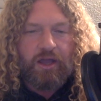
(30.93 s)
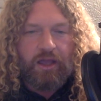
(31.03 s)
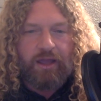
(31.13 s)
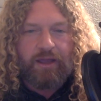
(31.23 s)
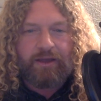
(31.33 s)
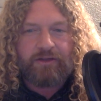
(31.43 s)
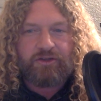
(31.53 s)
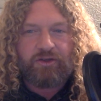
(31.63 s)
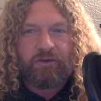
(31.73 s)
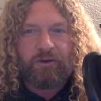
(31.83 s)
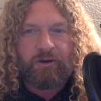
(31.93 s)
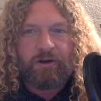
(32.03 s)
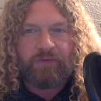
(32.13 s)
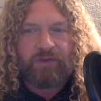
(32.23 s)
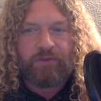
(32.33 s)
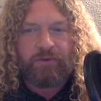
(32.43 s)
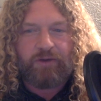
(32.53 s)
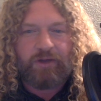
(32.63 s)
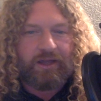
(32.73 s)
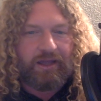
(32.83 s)
And so here we are in
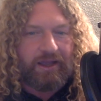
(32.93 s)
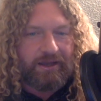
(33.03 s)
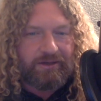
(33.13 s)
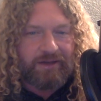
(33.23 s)
February, and